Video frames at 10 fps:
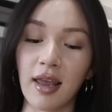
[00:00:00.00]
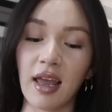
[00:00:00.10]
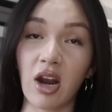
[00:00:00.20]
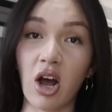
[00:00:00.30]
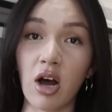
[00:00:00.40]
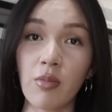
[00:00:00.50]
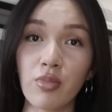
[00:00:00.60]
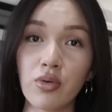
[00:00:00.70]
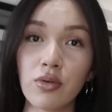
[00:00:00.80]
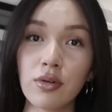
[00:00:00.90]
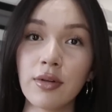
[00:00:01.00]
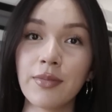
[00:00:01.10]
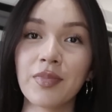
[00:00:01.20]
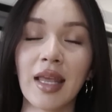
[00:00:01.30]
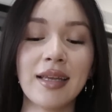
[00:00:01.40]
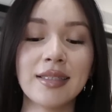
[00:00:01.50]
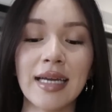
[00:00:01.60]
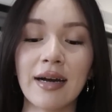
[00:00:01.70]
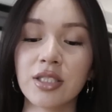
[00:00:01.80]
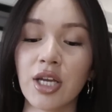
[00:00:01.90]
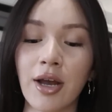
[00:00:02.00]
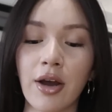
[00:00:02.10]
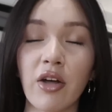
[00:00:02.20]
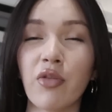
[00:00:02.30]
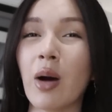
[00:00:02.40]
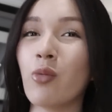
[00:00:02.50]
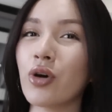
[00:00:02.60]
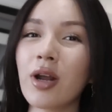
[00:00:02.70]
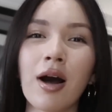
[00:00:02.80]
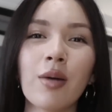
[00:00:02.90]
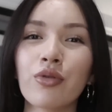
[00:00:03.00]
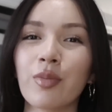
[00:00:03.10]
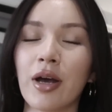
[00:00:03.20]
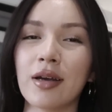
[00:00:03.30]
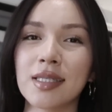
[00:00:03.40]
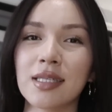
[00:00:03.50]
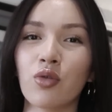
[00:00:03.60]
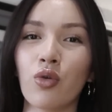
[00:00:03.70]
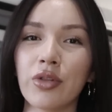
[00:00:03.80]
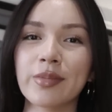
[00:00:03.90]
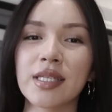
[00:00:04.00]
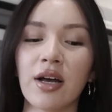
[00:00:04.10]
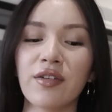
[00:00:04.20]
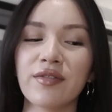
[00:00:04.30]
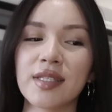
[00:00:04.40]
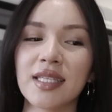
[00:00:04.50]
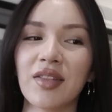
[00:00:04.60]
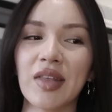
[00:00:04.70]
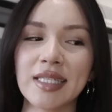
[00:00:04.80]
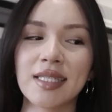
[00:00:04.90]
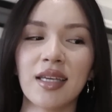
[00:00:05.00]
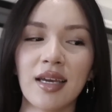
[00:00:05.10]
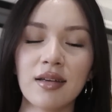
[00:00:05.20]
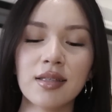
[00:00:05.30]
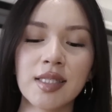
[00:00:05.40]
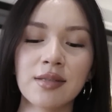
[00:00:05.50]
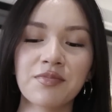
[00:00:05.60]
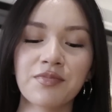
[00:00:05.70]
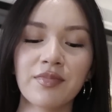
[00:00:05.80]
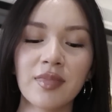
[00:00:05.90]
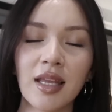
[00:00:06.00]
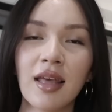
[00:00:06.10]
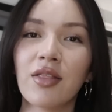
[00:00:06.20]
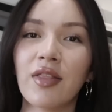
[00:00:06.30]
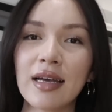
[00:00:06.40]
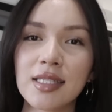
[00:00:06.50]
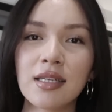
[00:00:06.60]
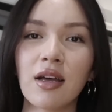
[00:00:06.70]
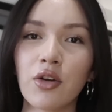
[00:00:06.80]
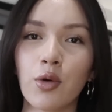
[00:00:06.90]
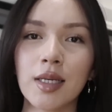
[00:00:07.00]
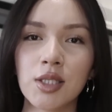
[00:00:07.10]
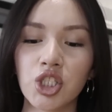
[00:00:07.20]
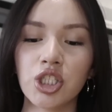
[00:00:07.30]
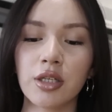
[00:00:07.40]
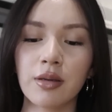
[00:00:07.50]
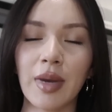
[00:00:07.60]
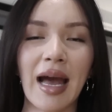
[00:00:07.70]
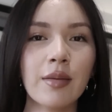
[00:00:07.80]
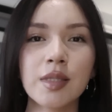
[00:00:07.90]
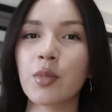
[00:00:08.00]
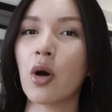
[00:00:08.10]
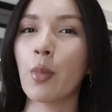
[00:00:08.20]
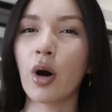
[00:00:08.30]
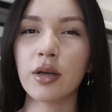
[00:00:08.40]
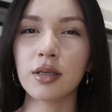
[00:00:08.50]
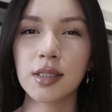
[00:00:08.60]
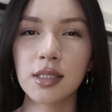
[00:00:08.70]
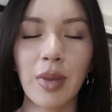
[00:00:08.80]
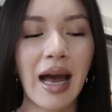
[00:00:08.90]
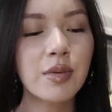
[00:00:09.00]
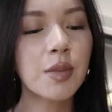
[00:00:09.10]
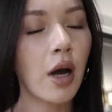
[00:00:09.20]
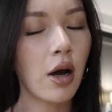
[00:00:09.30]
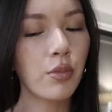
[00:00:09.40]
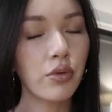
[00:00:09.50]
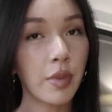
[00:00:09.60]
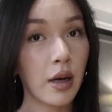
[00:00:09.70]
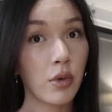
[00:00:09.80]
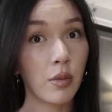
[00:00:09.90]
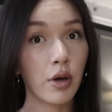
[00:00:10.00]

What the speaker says: and humble and down to earth. But would a humble person call themselves these things? That's another question. Perhaps I'm not modest. Perhaps I'm humble, but I'm not